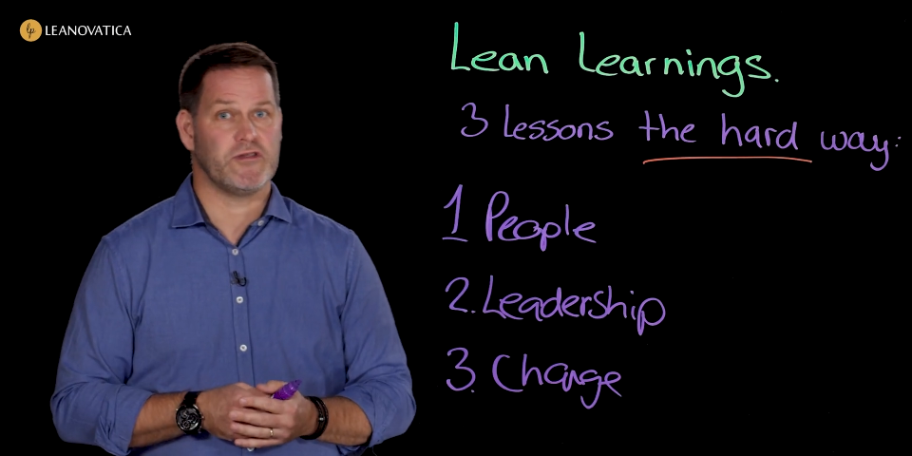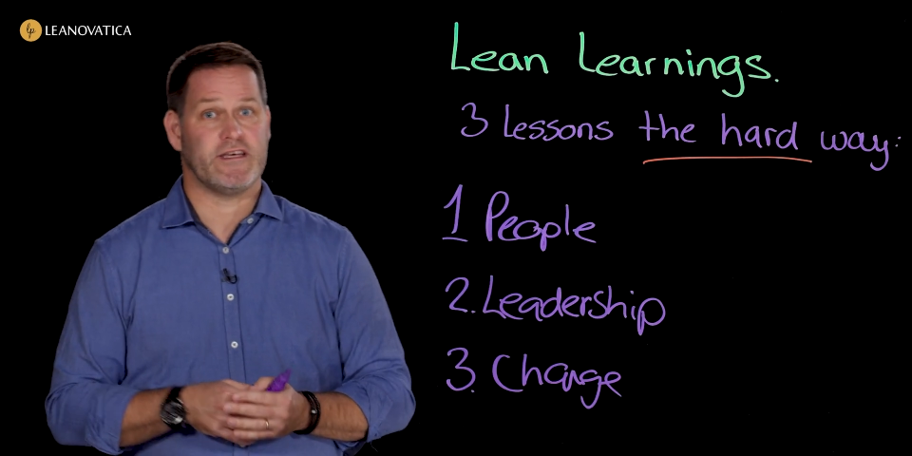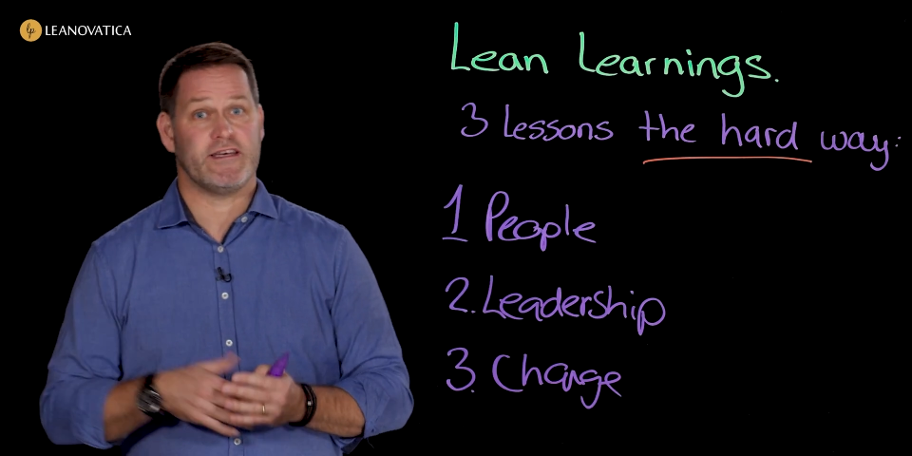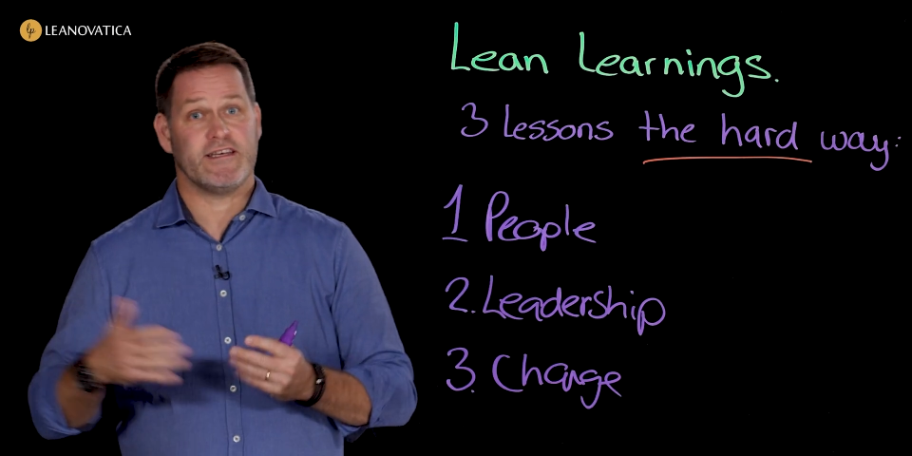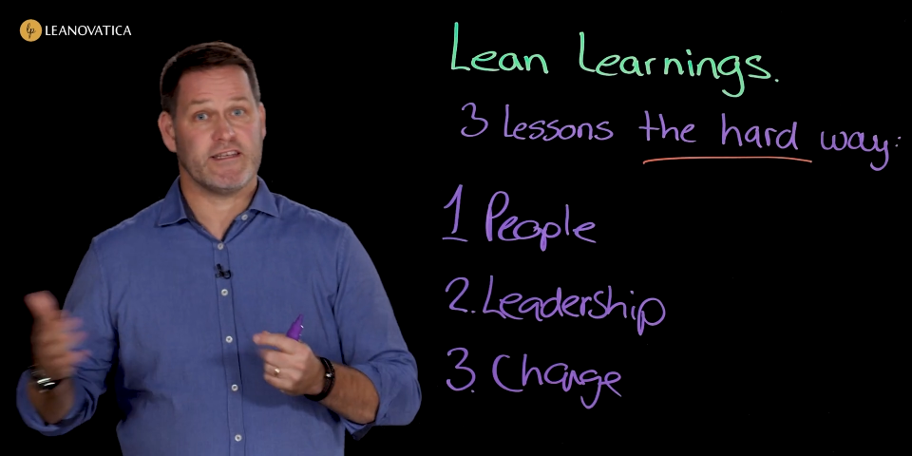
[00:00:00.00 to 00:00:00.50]
to
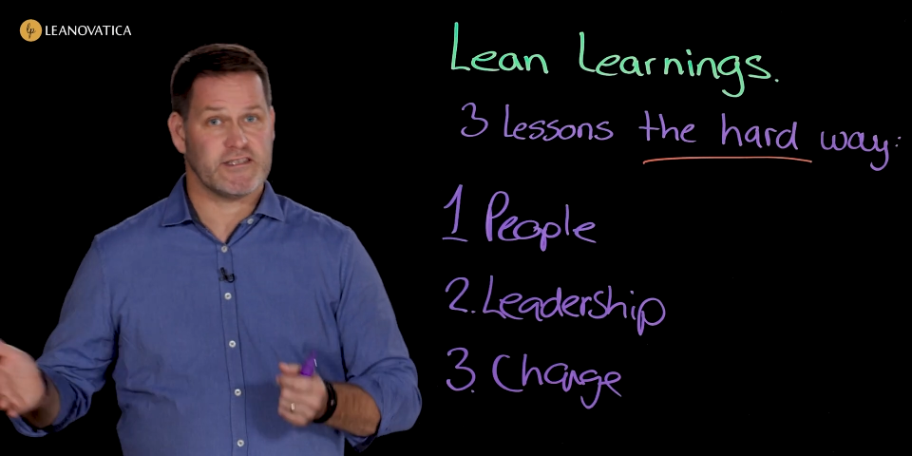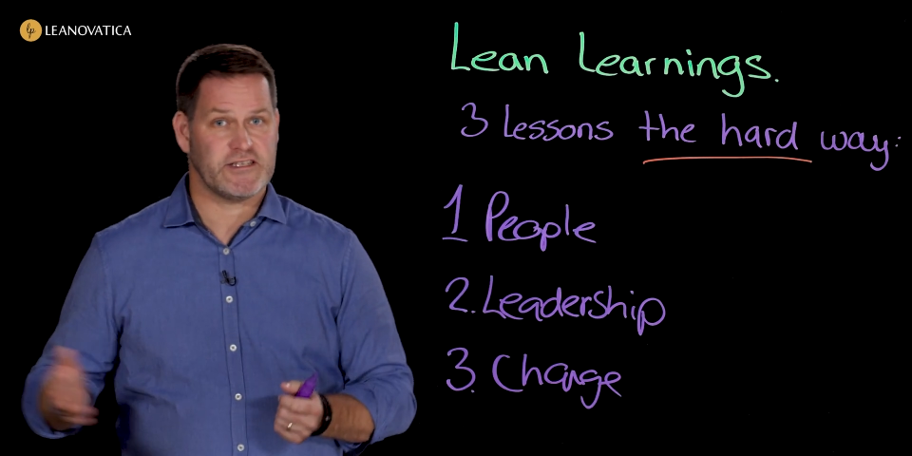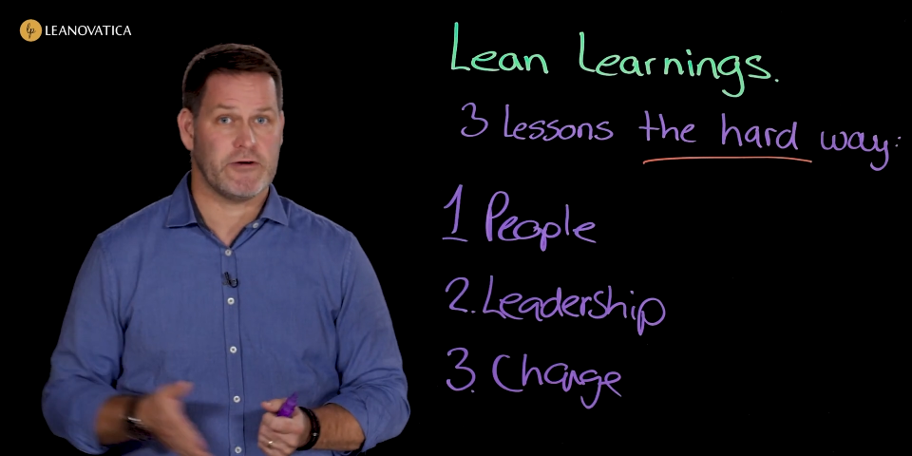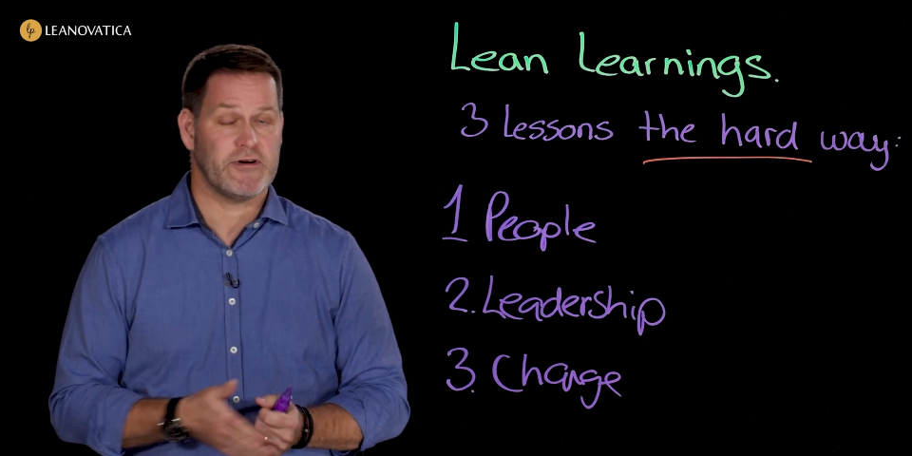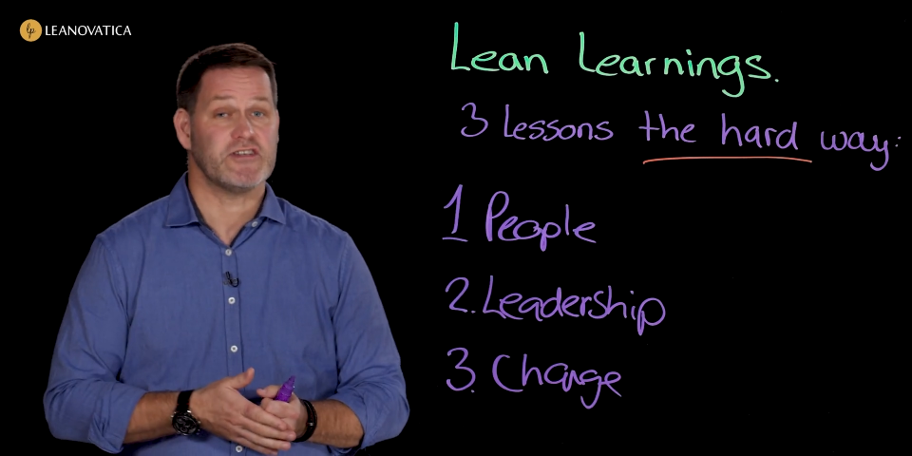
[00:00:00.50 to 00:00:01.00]
the
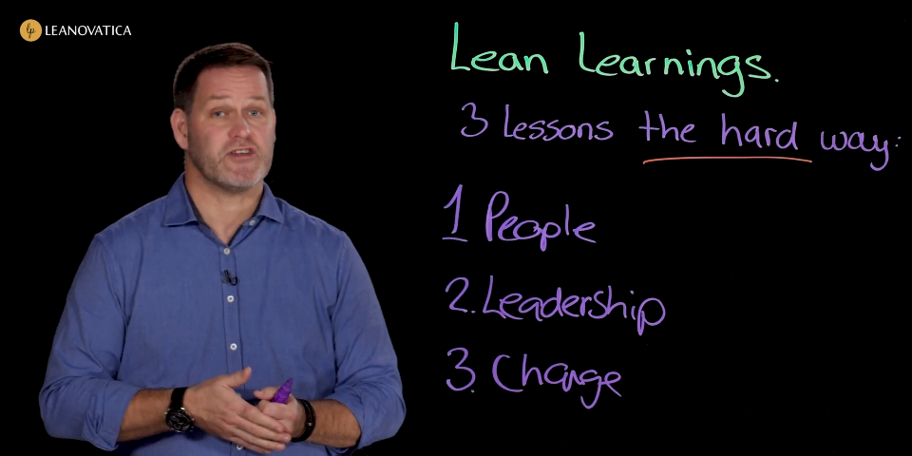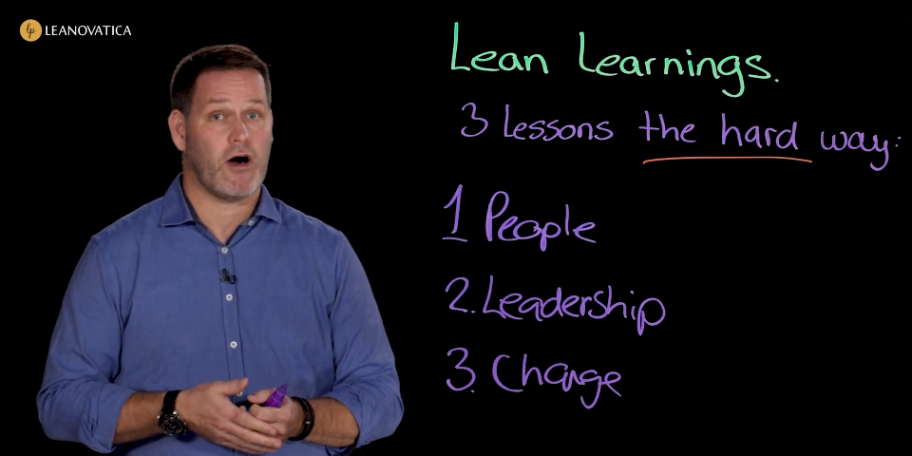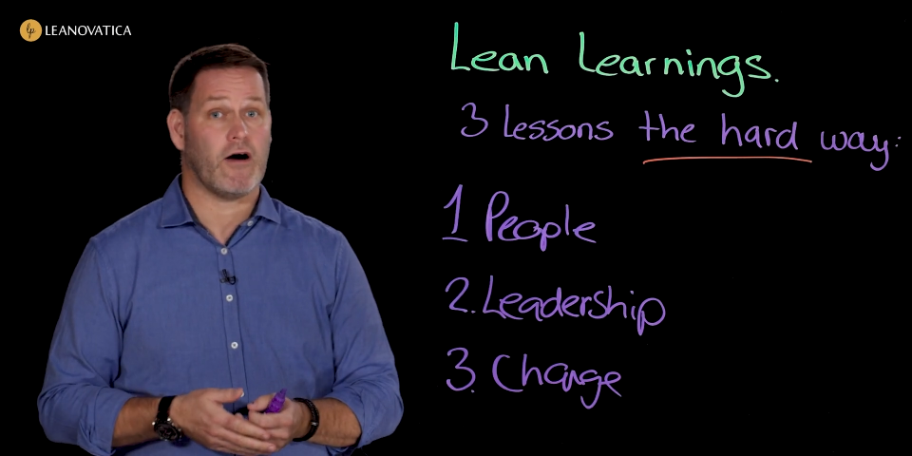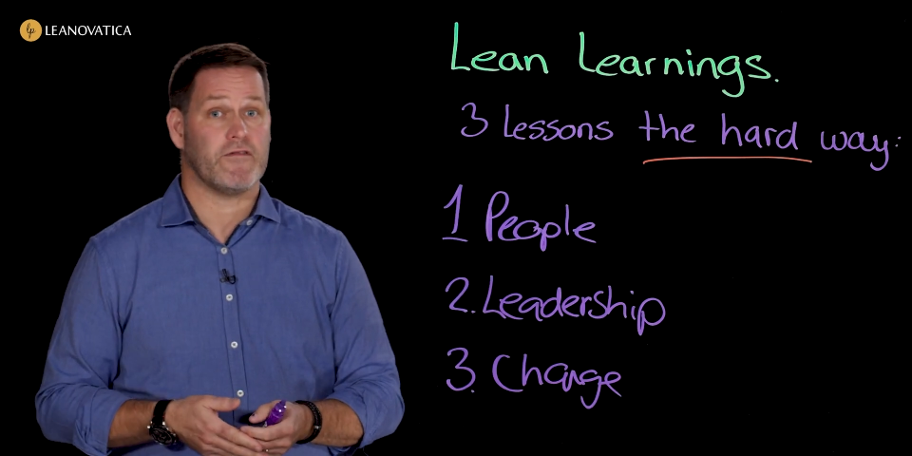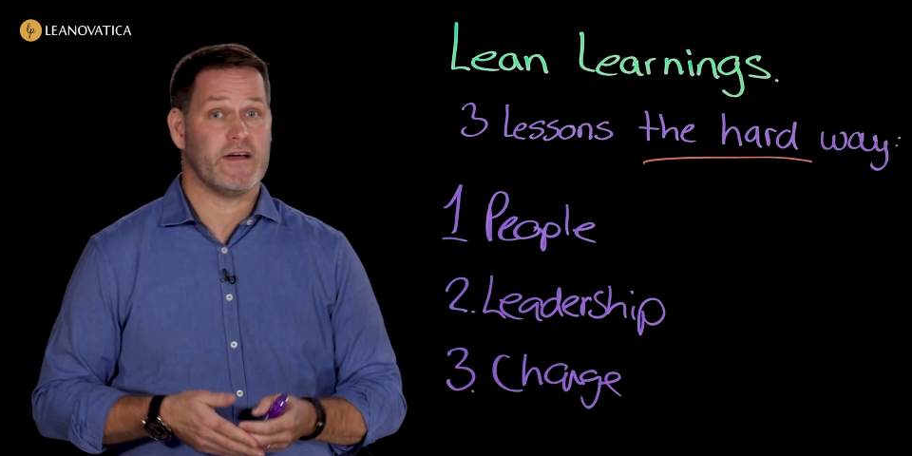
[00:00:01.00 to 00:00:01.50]
series
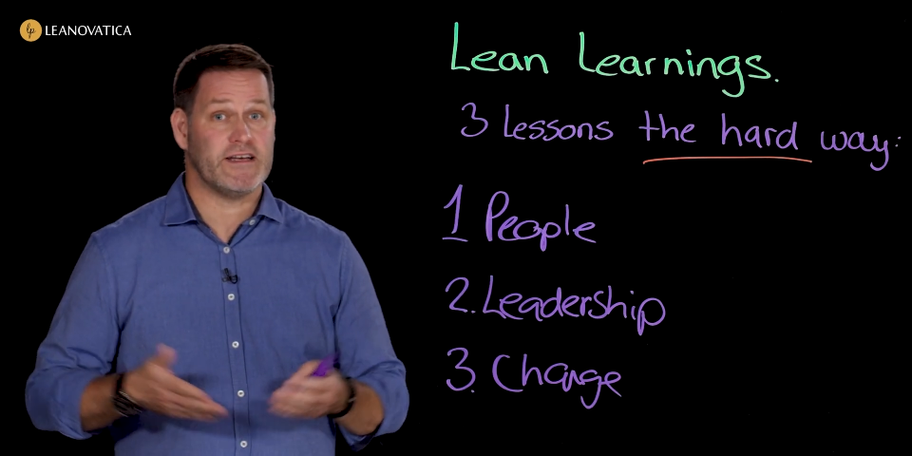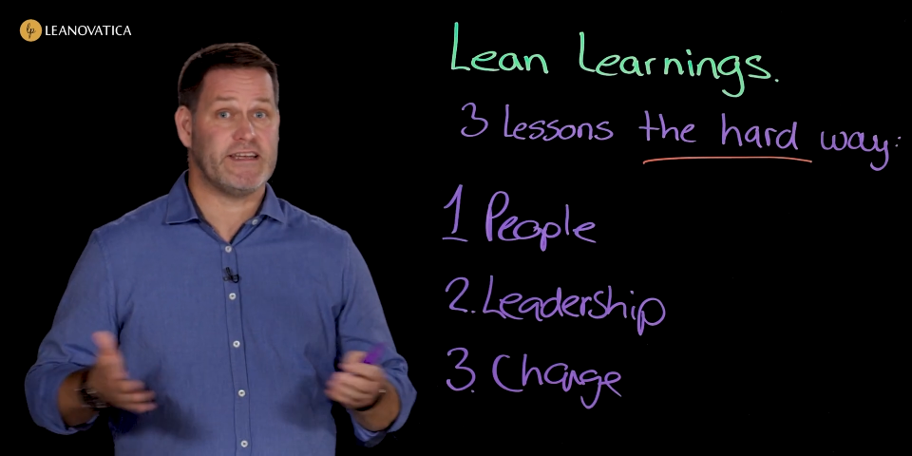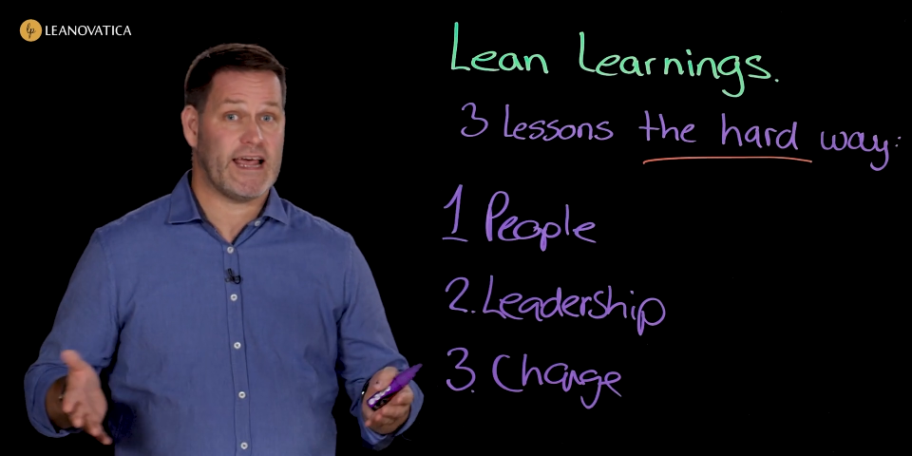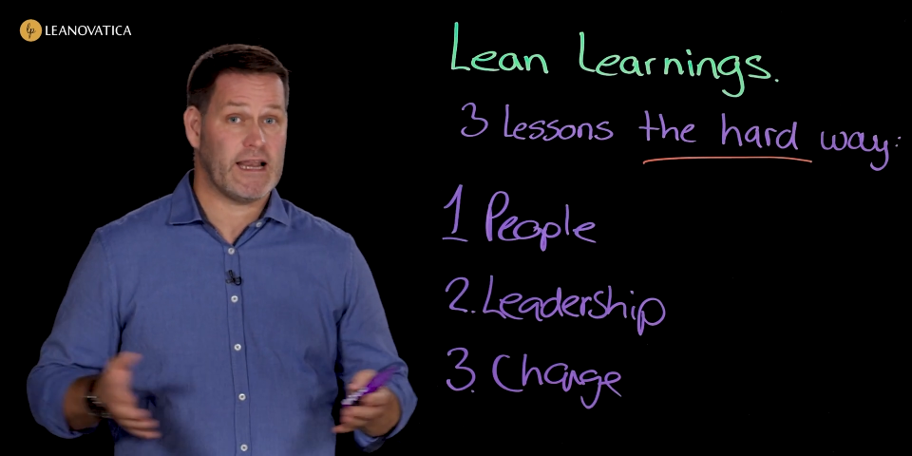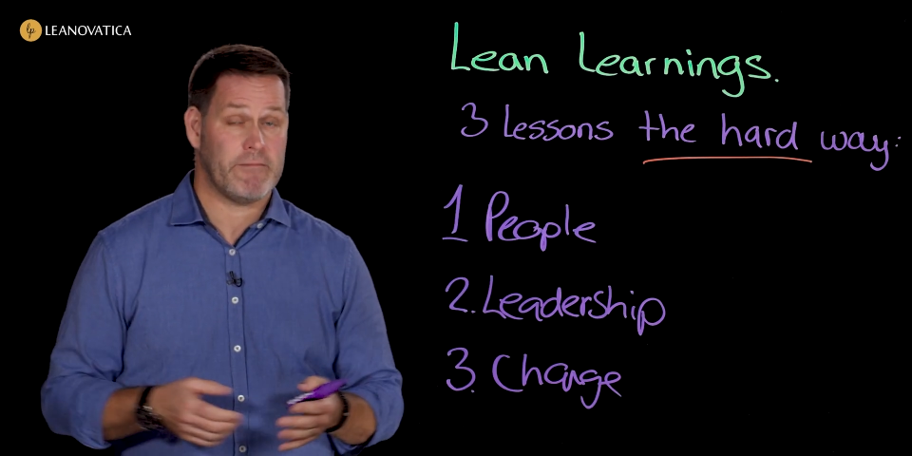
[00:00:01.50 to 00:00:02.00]
of
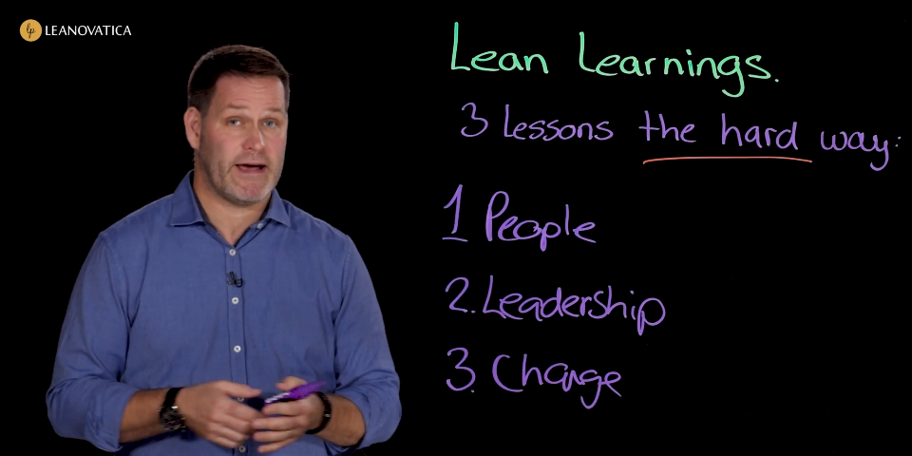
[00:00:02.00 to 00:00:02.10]
daily